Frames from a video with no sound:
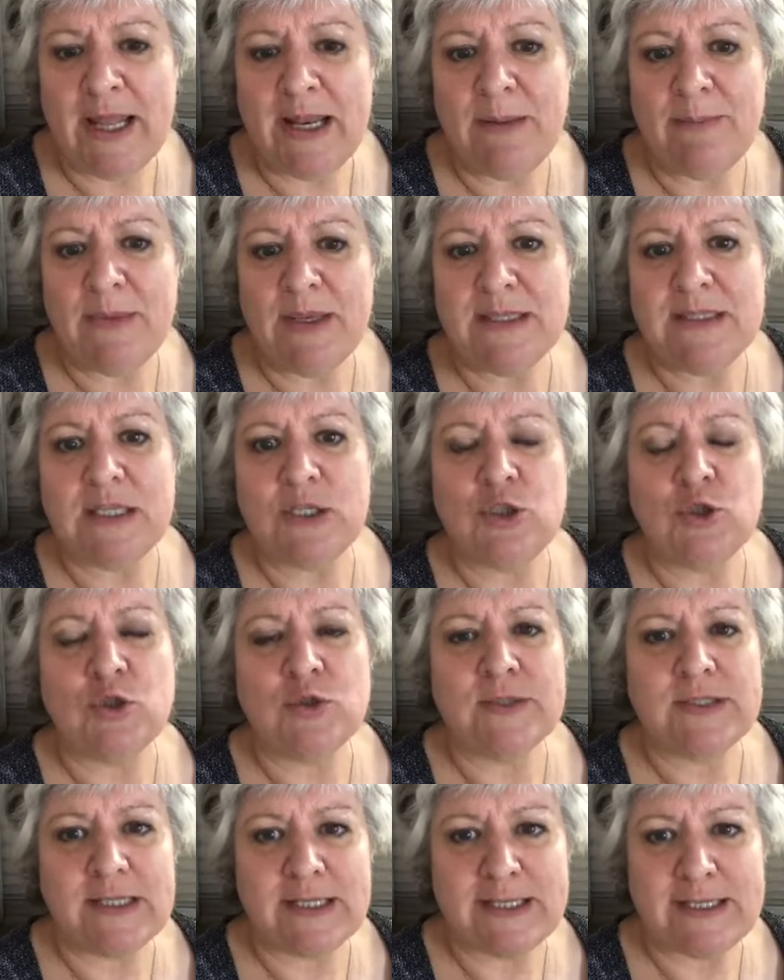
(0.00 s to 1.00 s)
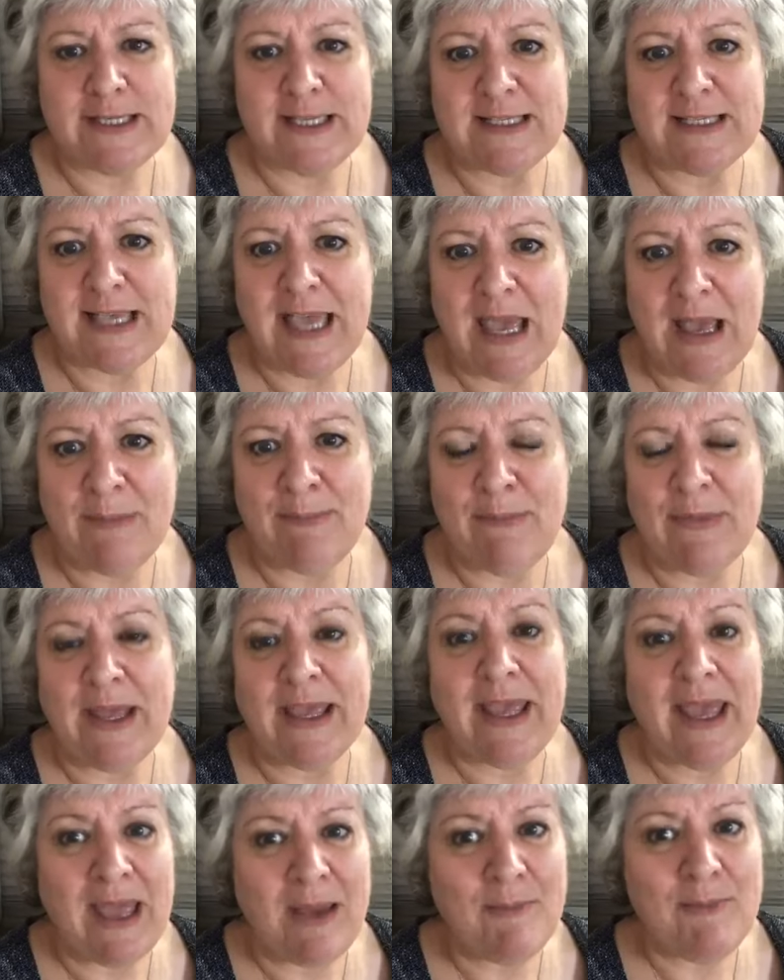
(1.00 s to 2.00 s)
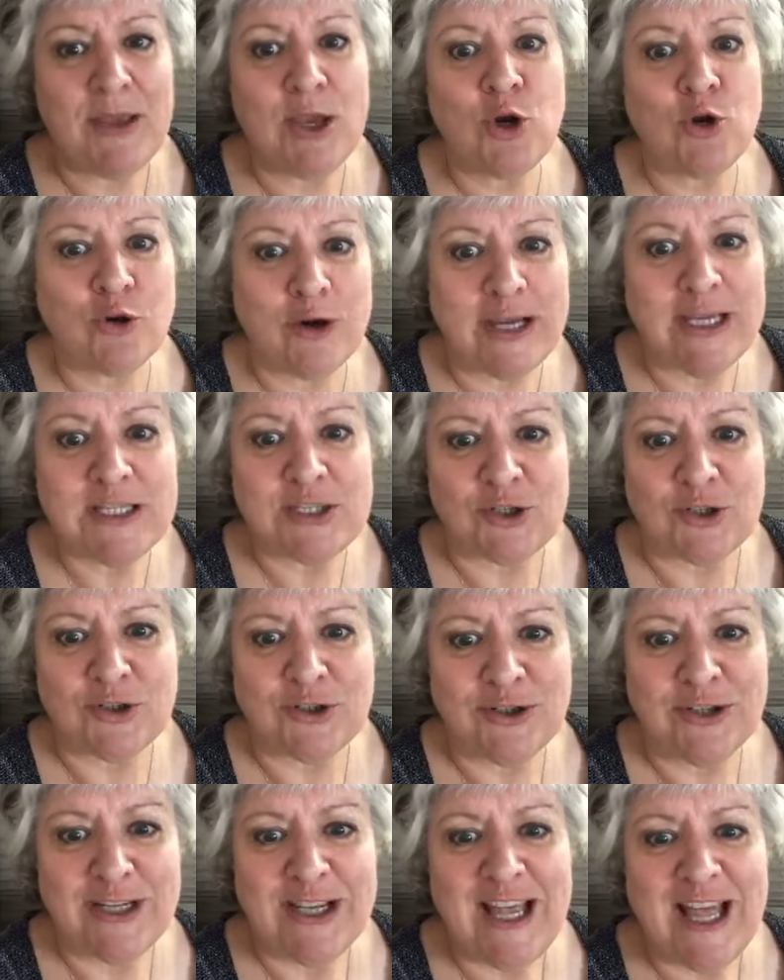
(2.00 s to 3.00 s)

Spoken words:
and it means that your success can be greater